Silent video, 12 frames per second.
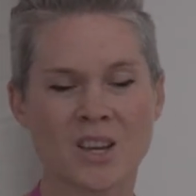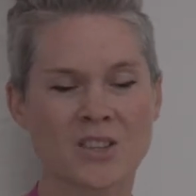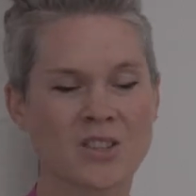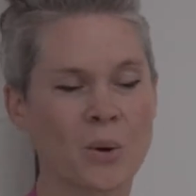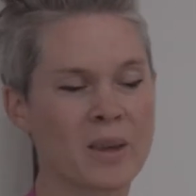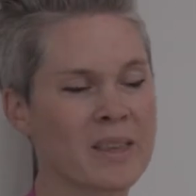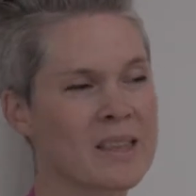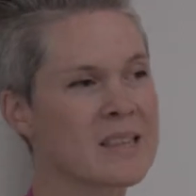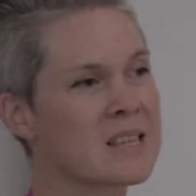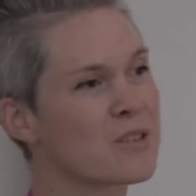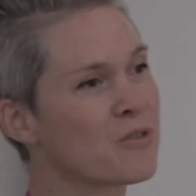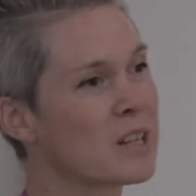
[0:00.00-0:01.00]
So I think
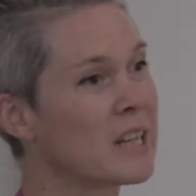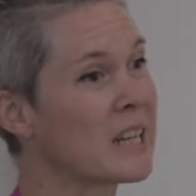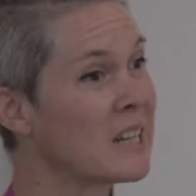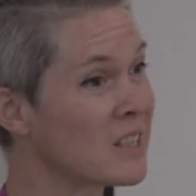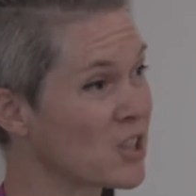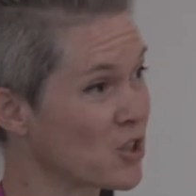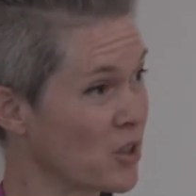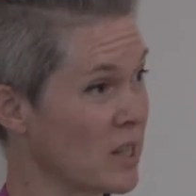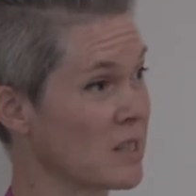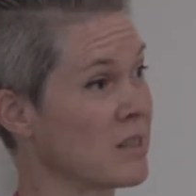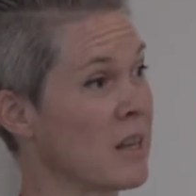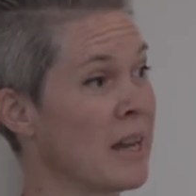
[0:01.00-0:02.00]
this really
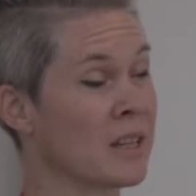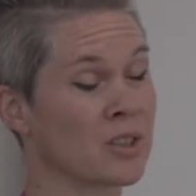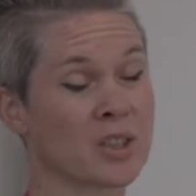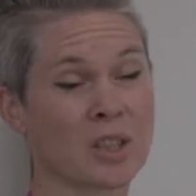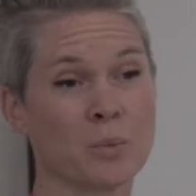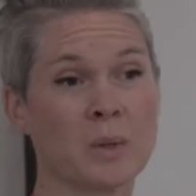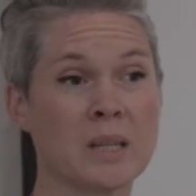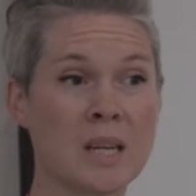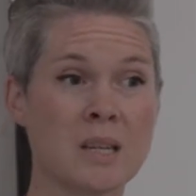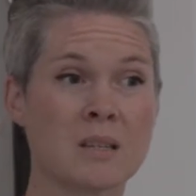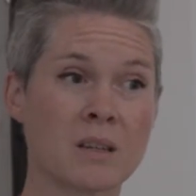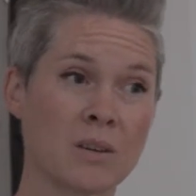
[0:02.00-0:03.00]
illustrates that actually we
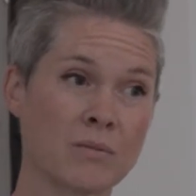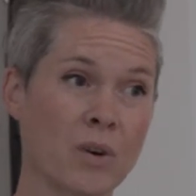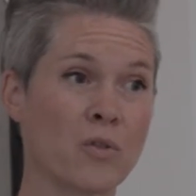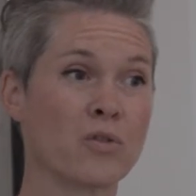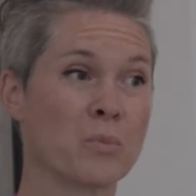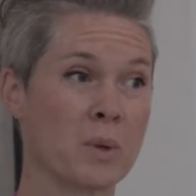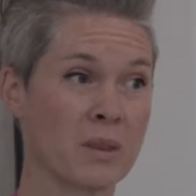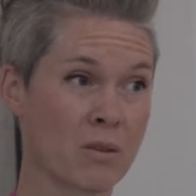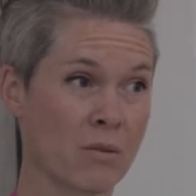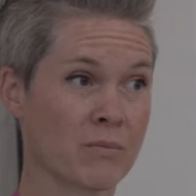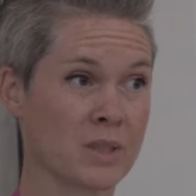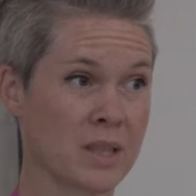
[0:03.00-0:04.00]
need to involve them in the
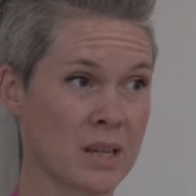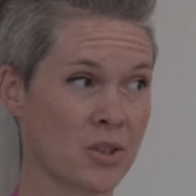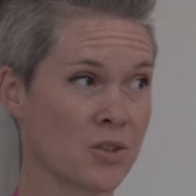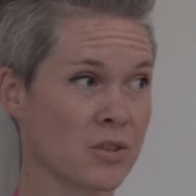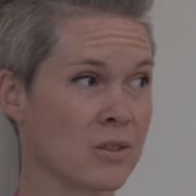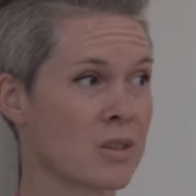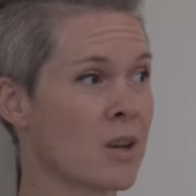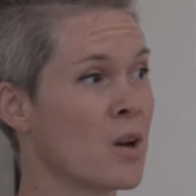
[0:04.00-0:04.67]
conversations,